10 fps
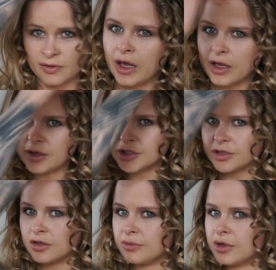And it
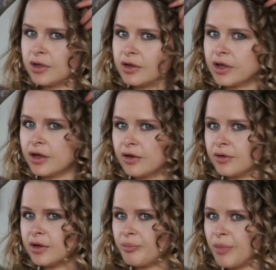should have been there
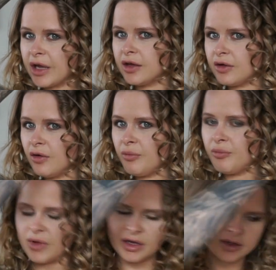in the back of your
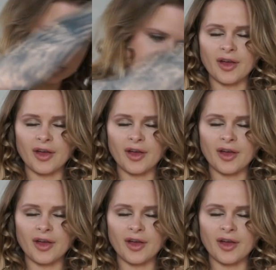mind.